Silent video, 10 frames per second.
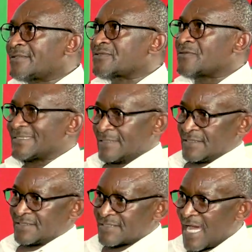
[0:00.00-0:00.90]
towards a
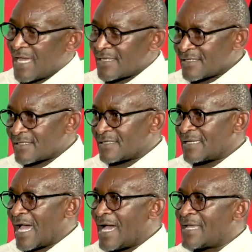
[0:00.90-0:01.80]
strike,
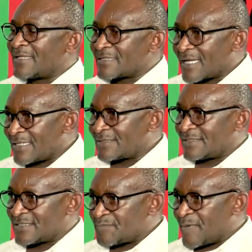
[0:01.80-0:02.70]
I regard
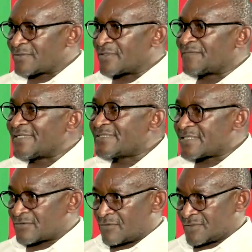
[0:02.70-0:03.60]
it as part of the
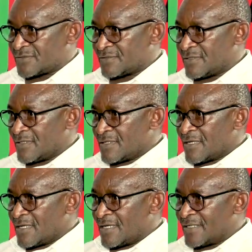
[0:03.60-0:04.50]
discourse
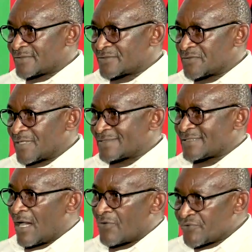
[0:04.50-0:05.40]

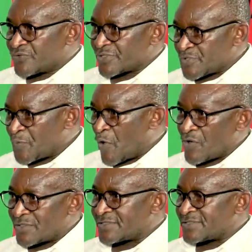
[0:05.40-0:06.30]
towards how you
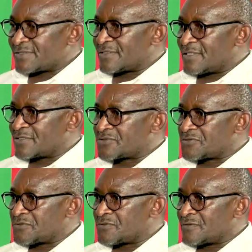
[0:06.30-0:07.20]
respond
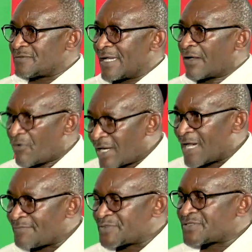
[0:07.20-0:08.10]
to a
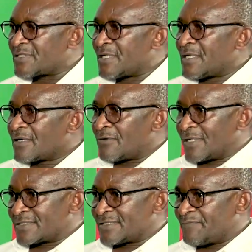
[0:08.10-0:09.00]
collapsed
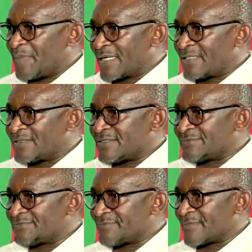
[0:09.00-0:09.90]
collective
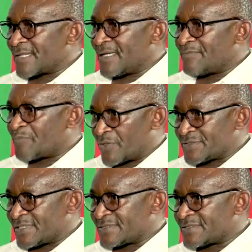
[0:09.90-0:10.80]
bargaining
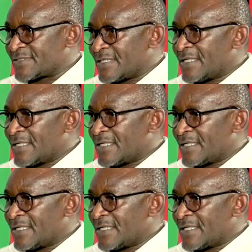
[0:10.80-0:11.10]
process.